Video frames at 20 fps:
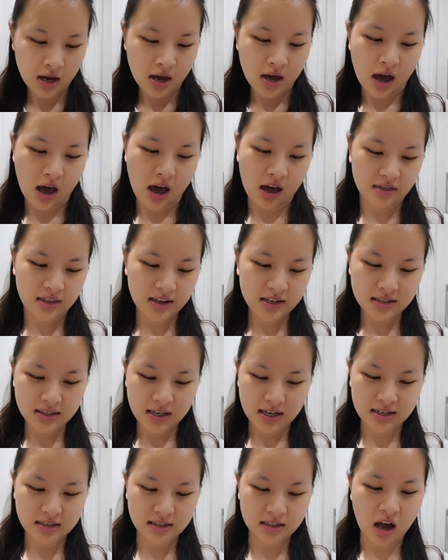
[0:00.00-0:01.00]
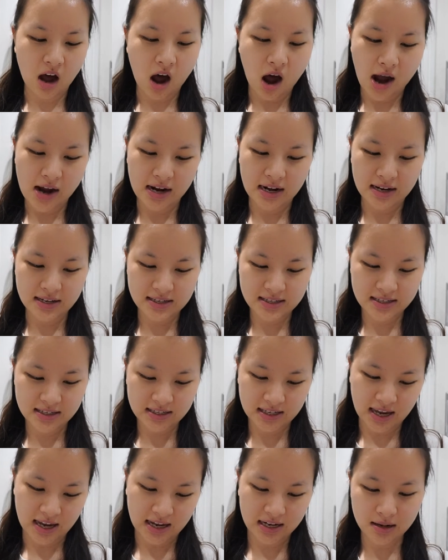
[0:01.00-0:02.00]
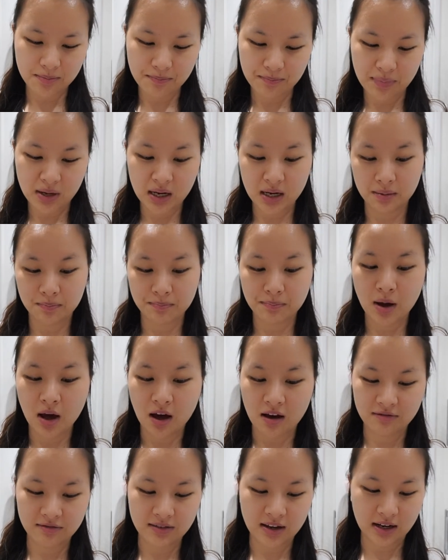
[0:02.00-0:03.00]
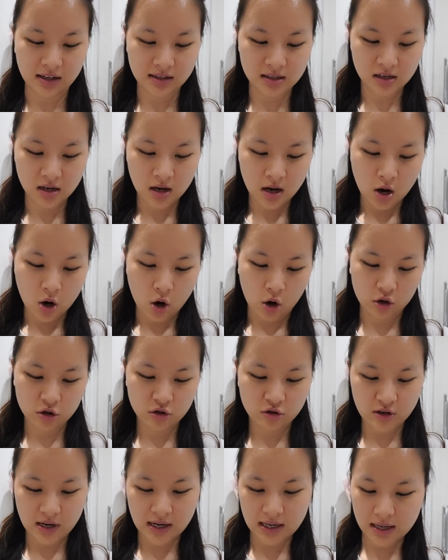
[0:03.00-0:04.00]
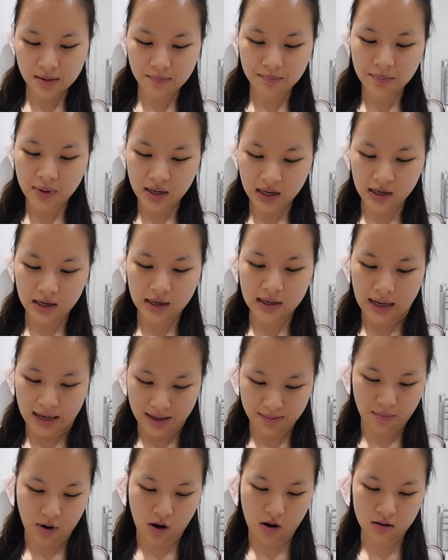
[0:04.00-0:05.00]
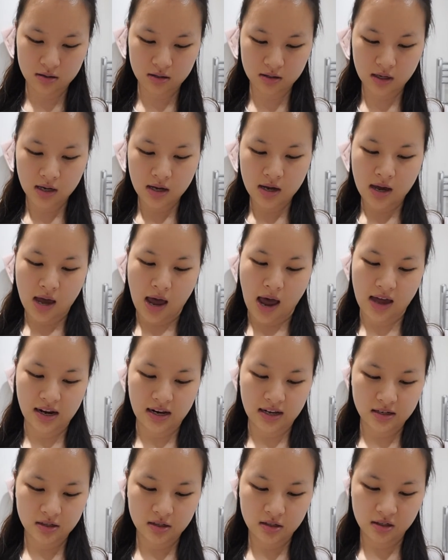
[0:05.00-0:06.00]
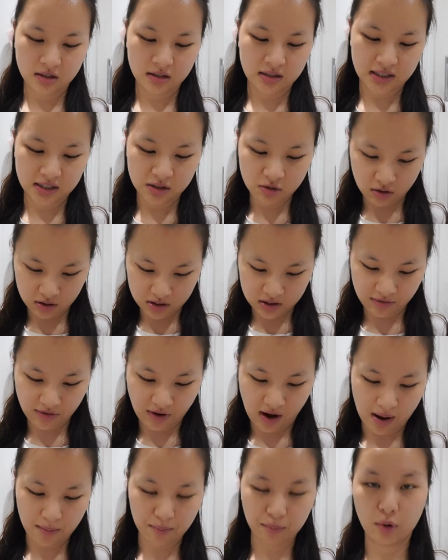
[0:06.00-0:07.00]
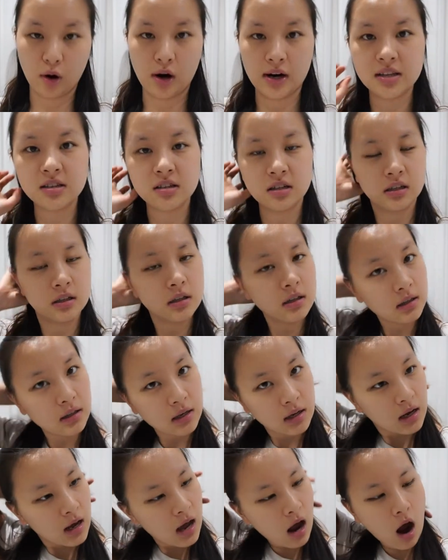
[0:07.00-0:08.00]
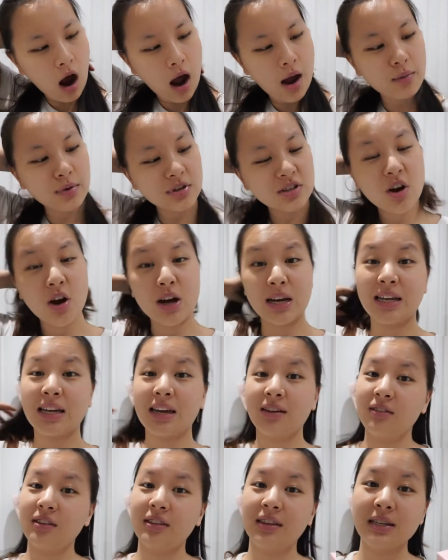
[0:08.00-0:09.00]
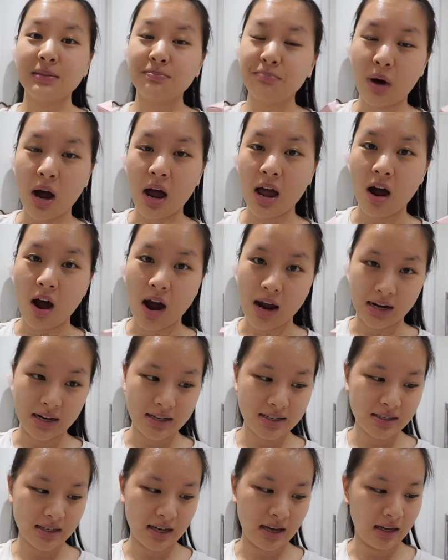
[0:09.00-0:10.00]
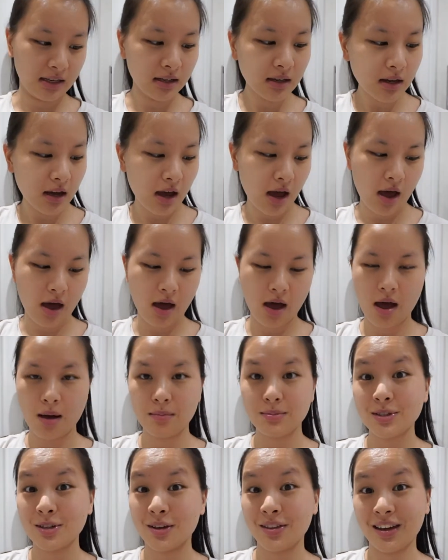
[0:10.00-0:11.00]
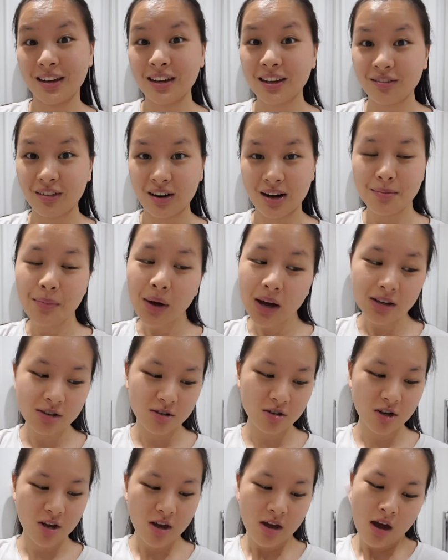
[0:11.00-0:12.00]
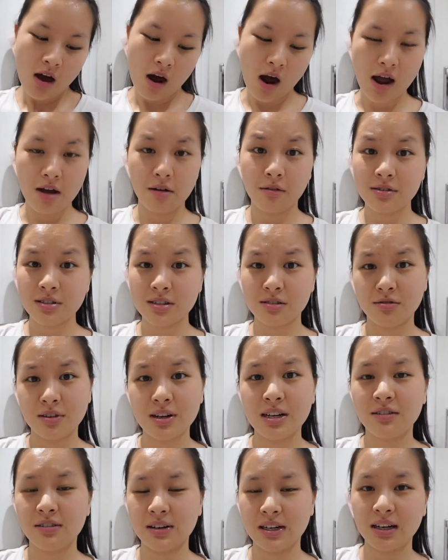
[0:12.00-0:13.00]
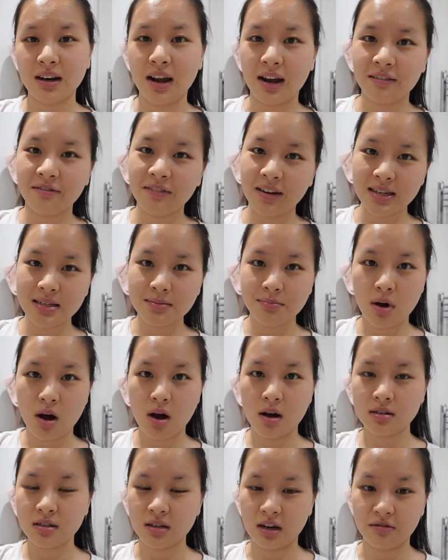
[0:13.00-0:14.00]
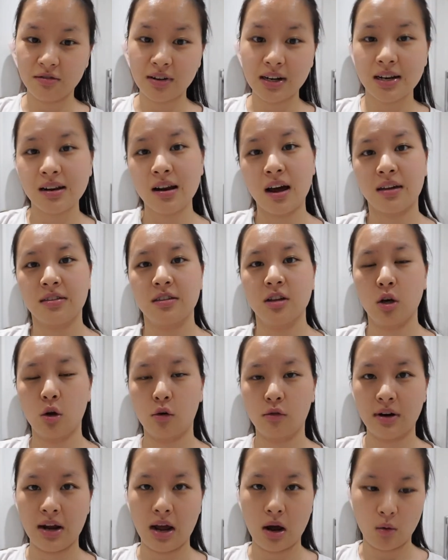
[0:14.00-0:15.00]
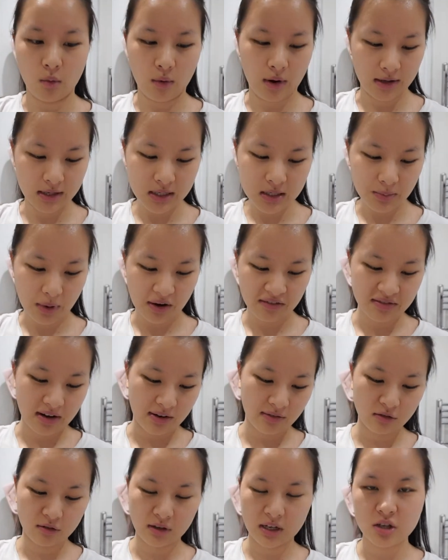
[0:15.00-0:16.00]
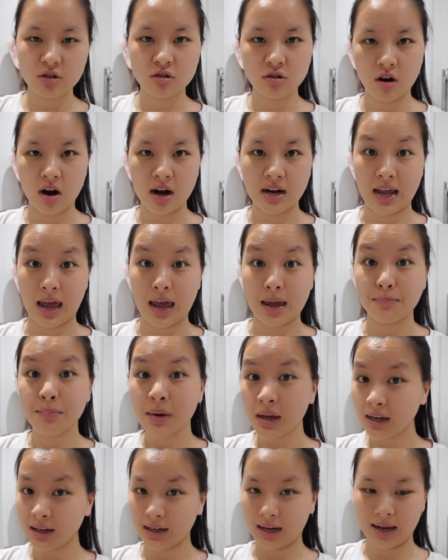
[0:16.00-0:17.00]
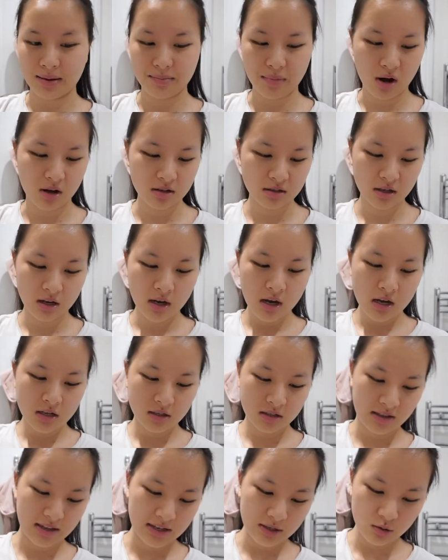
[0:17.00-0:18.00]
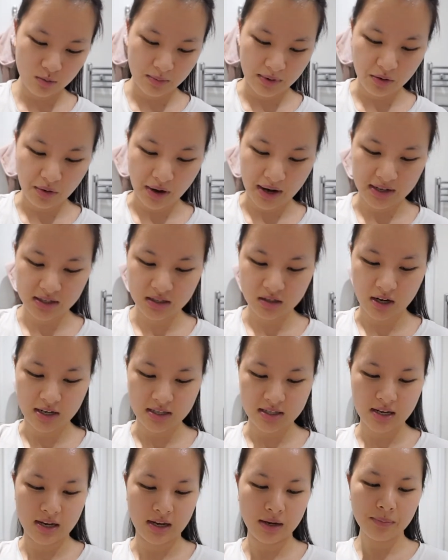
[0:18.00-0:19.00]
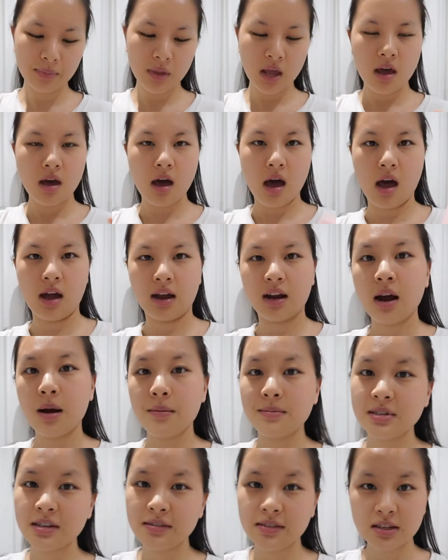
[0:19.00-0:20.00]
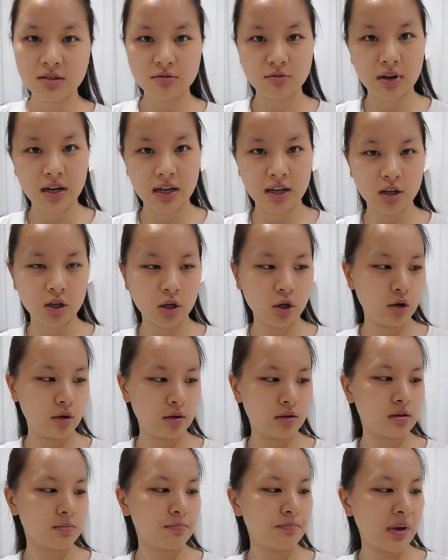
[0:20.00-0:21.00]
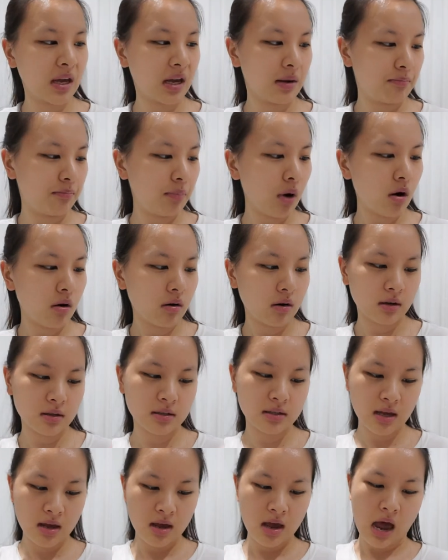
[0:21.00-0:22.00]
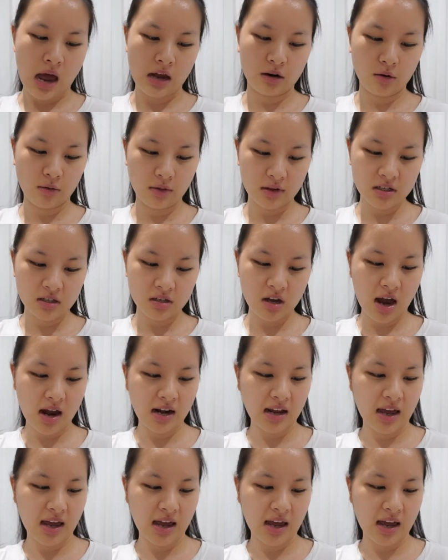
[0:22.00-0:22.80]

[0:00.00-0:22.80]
This is the Alya Skin Pink Perfect Australian Pink Clay Mask and it's to detoxify and brighten. I was kindly given this by Alya Skin, so thank you very much. I obviously really like face masks. I really like the L'Oreal ones, but I've never really tried a pink clay mask, so this will be quite exciting. It comes in this really cute pink box, and on the side it